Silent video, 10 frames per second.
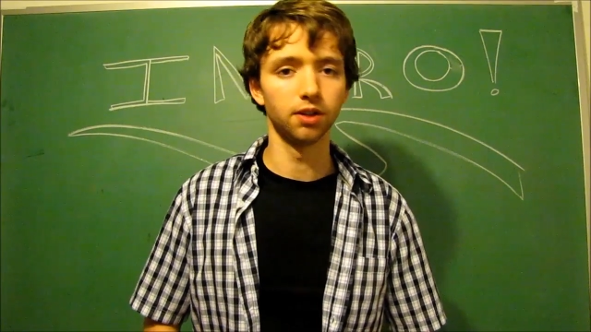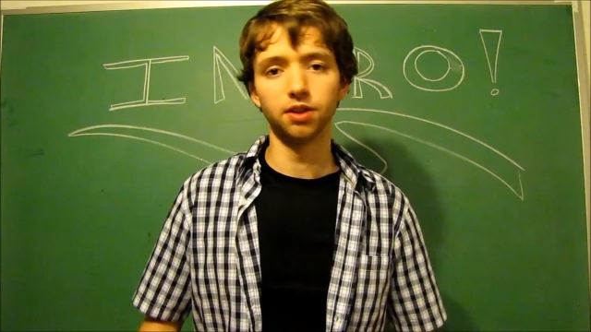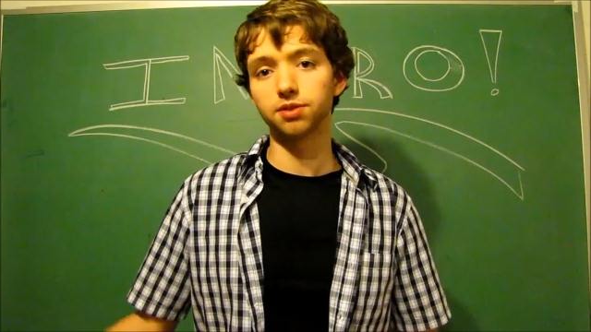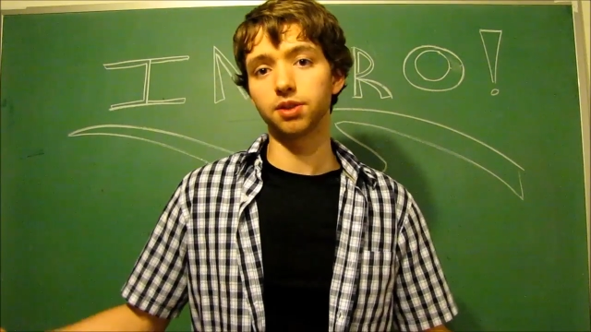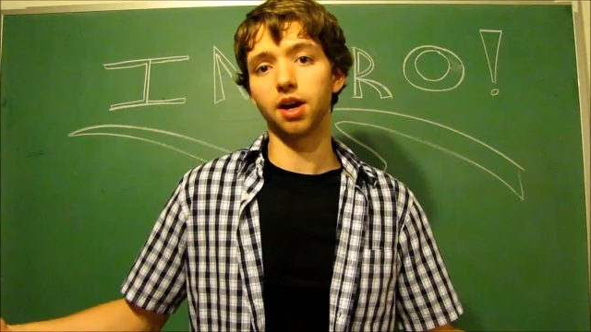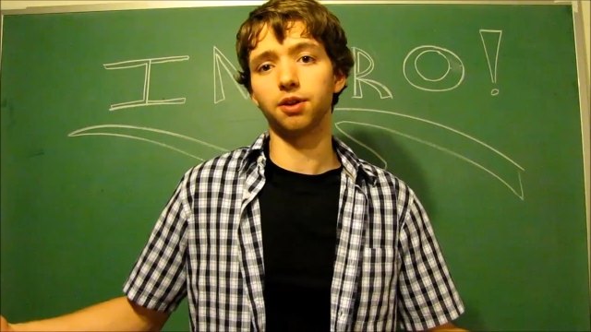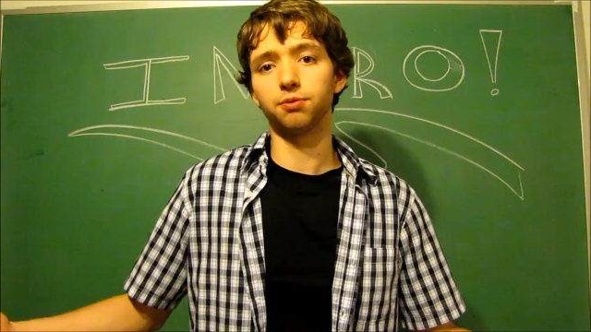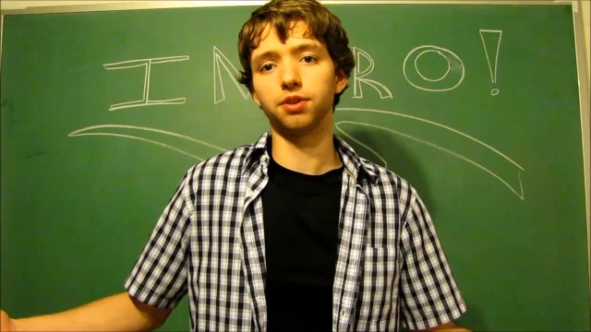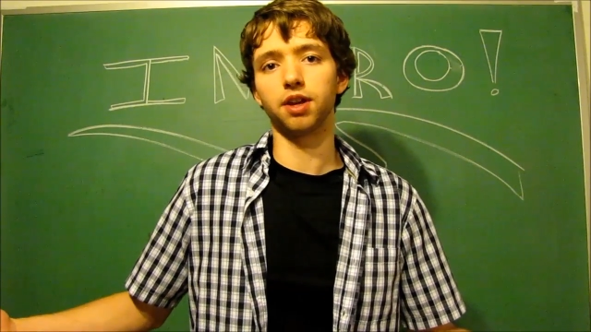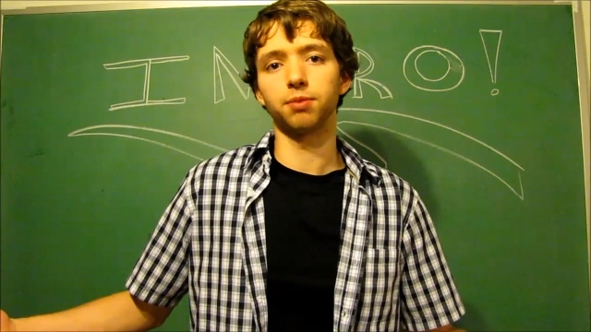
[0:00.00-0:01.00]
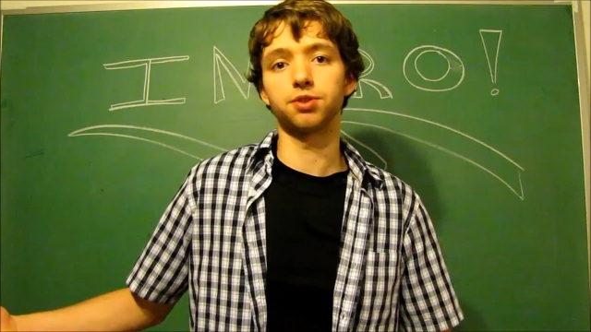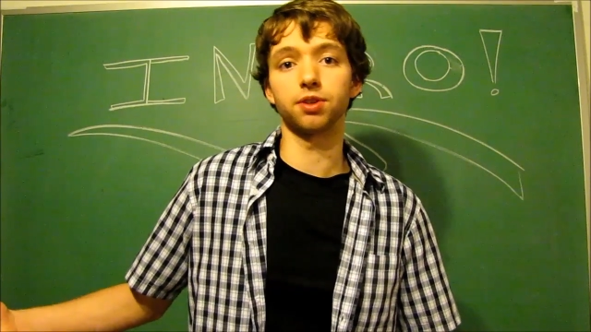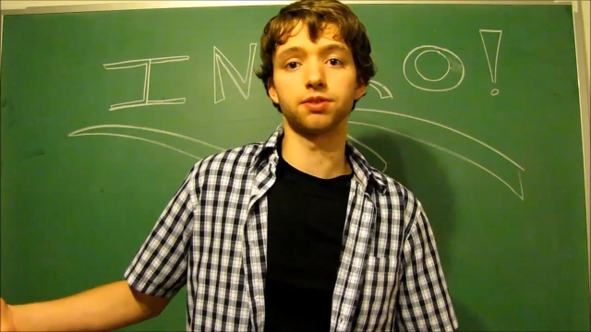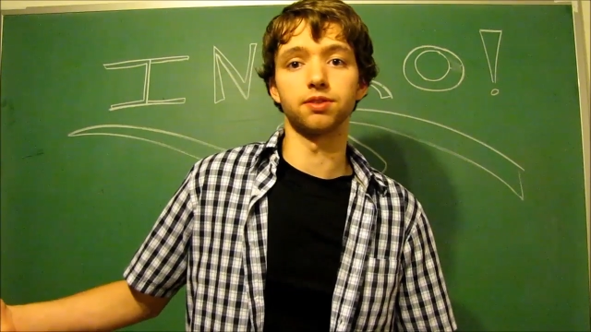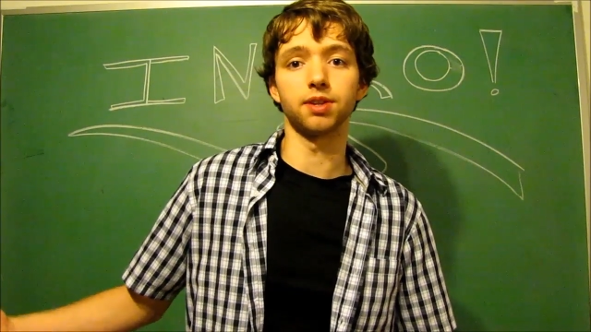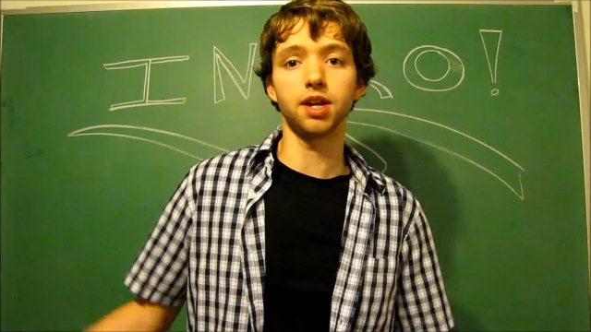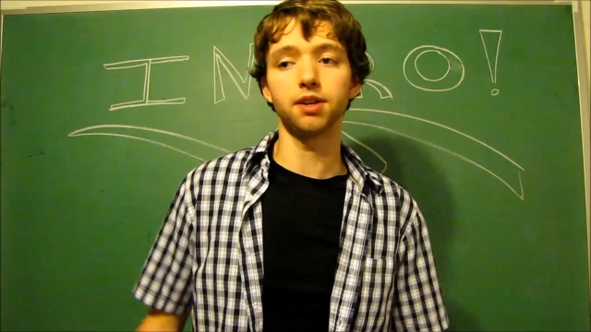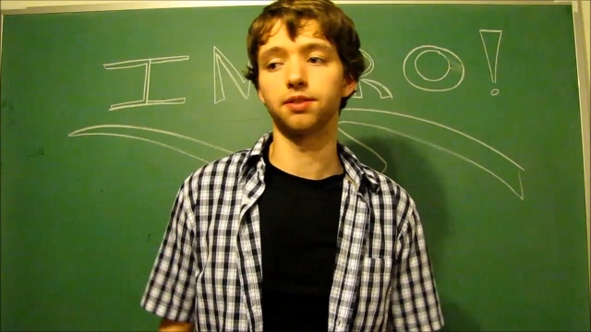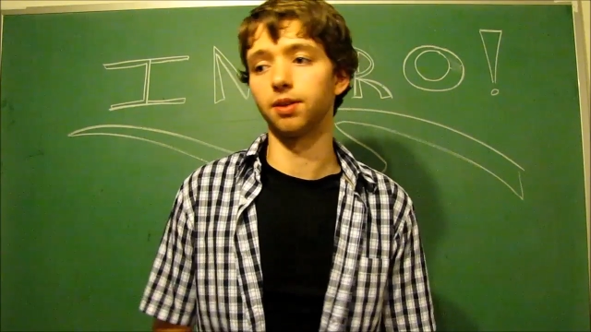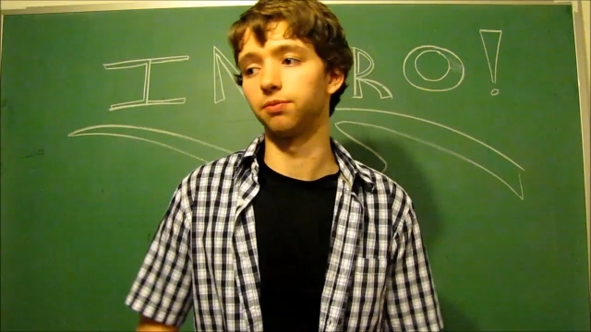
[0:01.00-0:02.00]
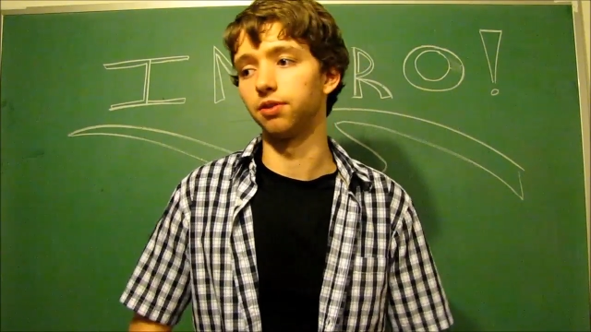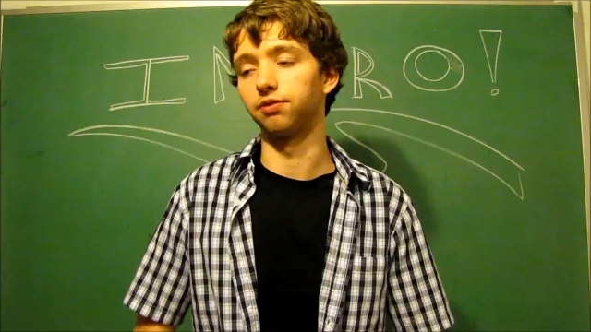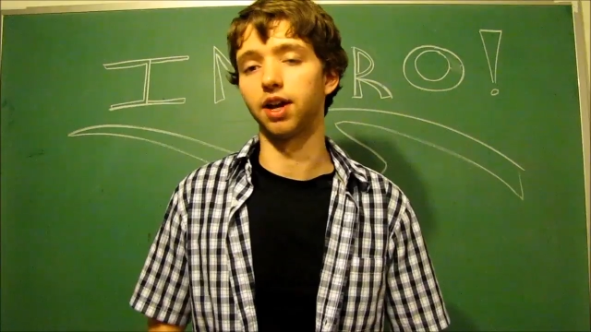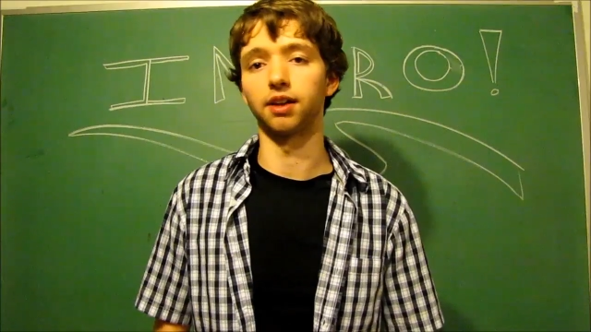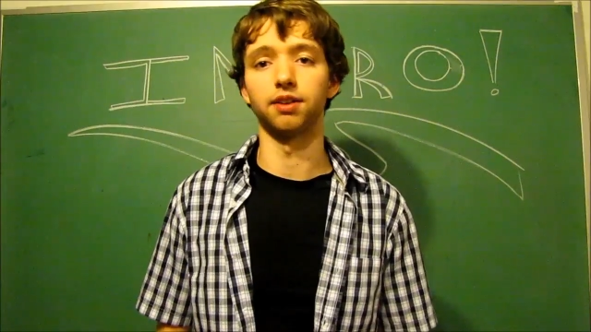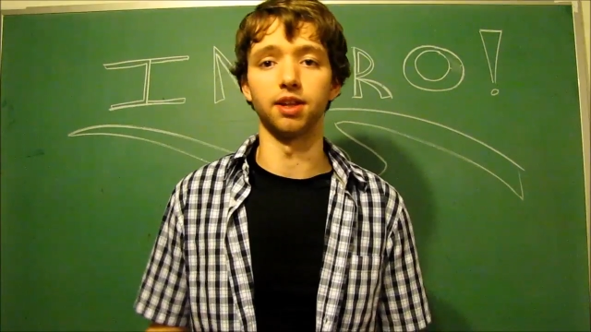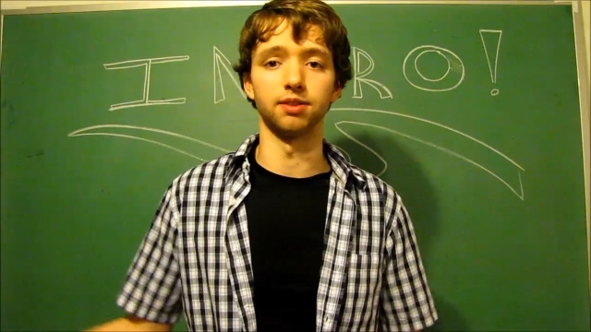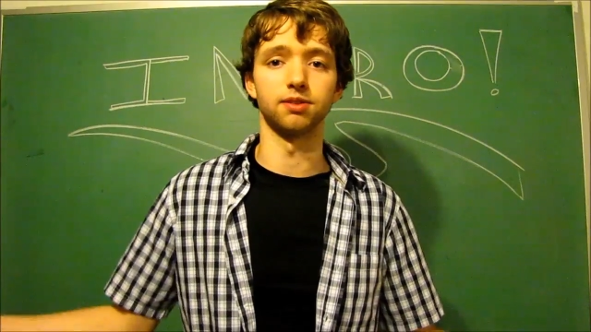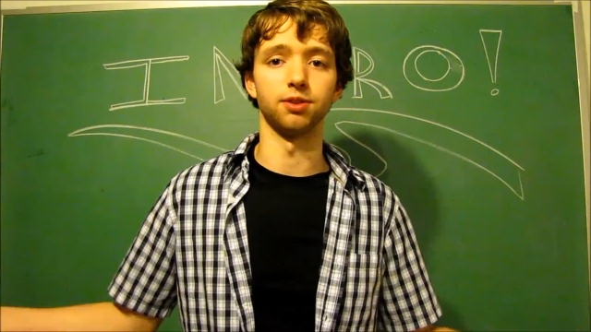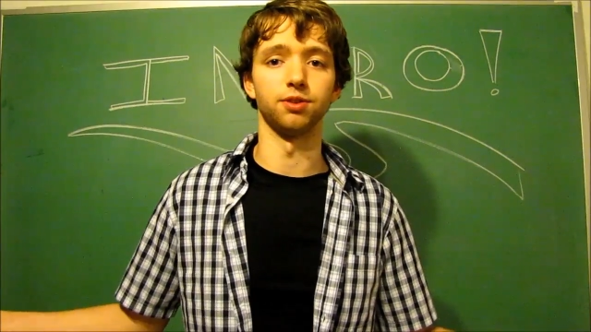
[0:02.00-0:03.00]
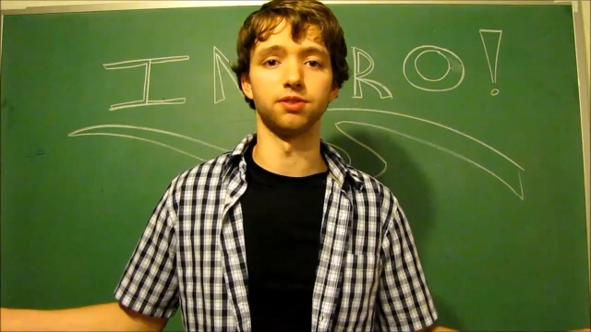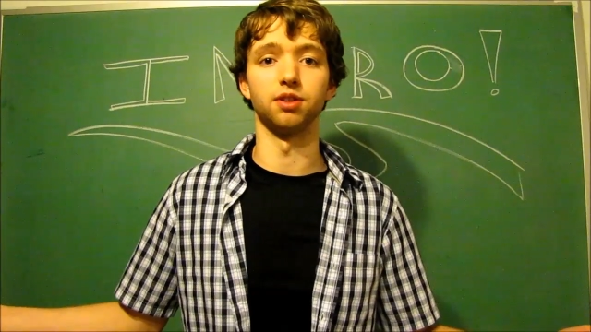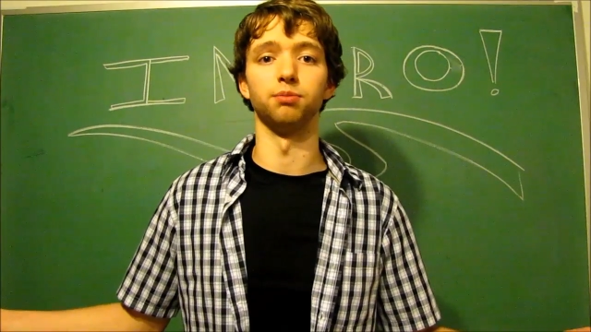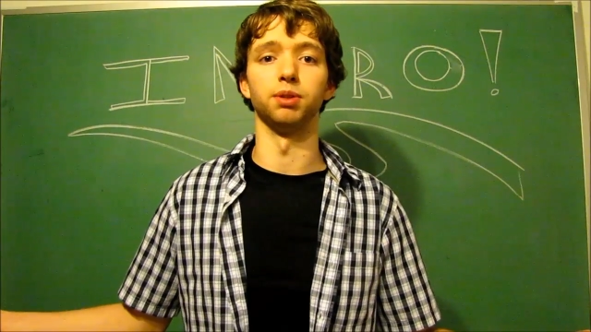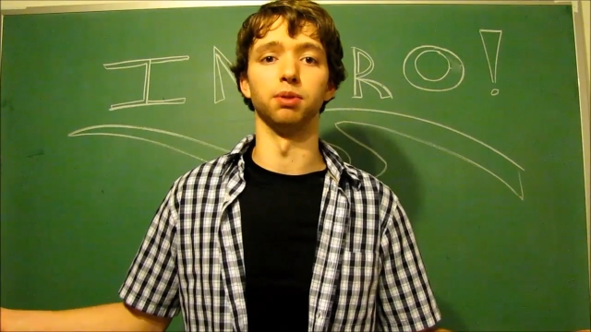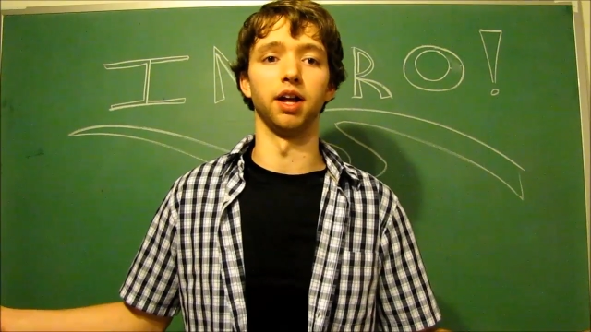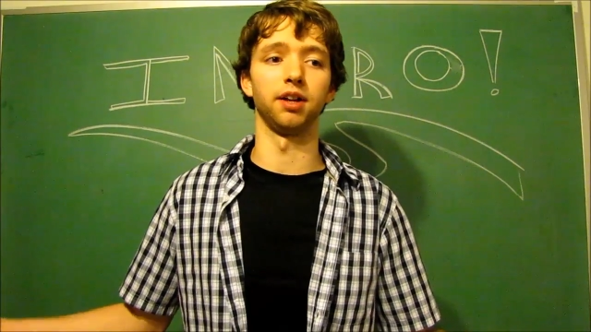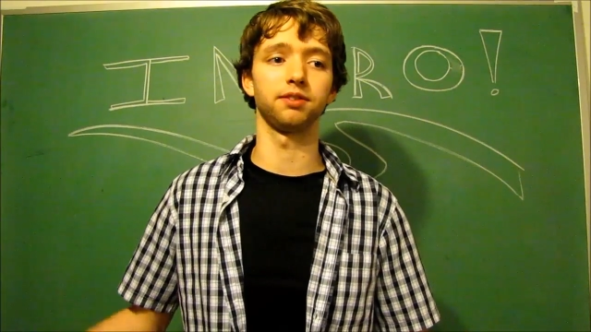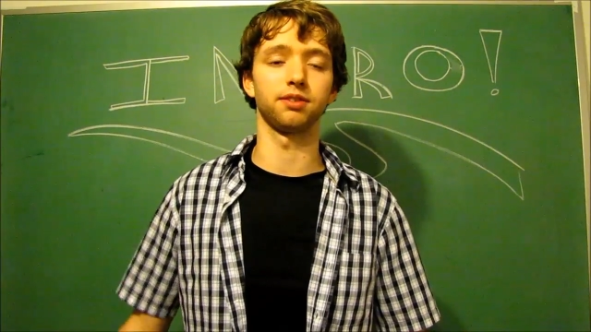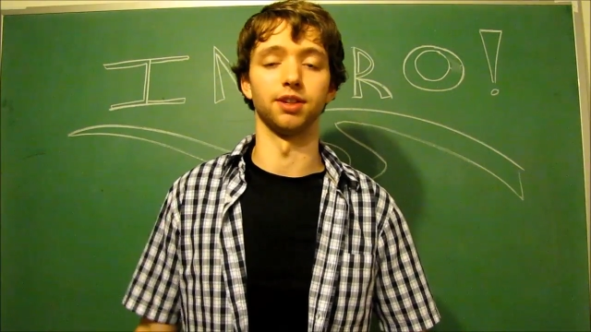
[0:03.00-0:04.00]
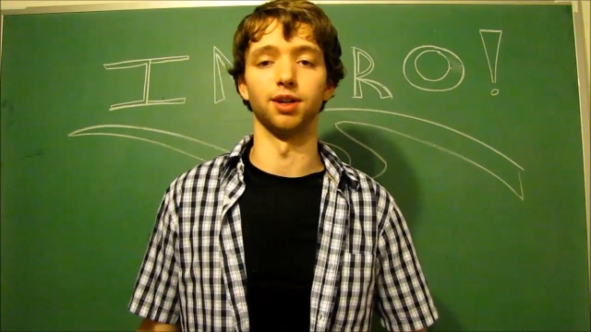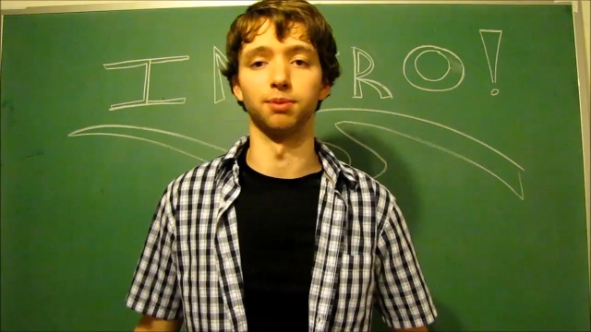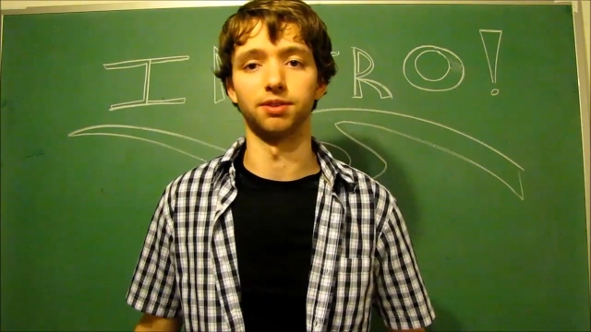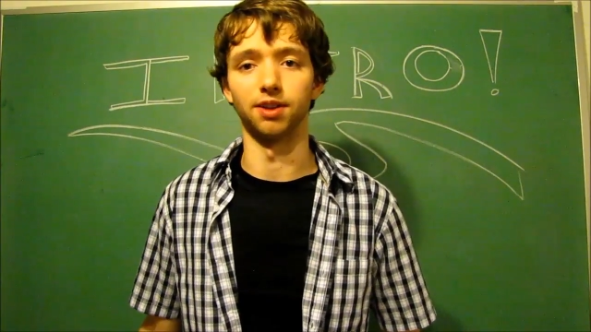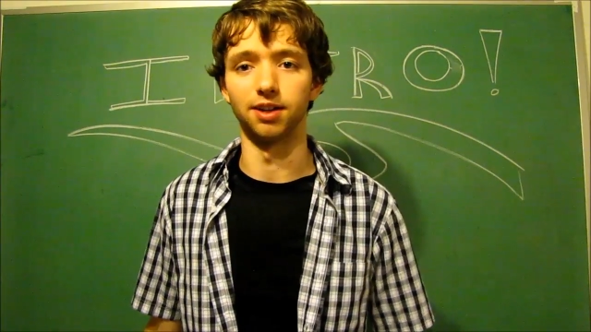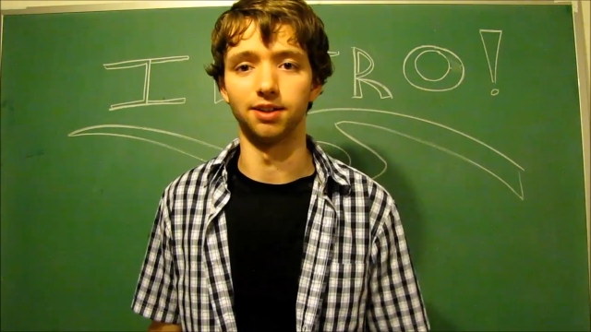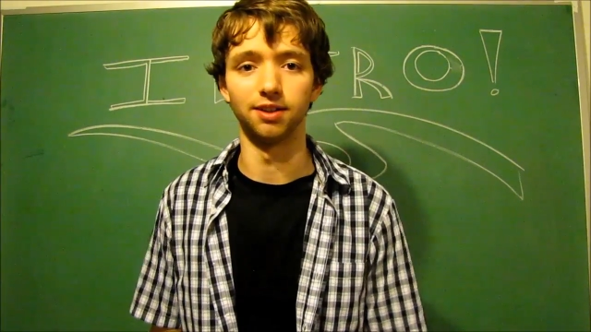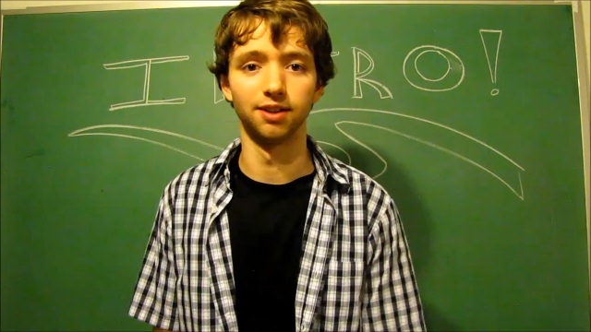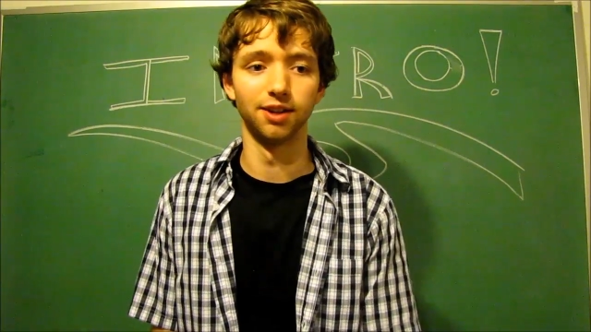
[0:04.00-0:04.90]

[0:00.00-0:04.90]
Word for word: So yeah, I don't really have much else to say except for the fact that the series is going to be a blast and I'm excited.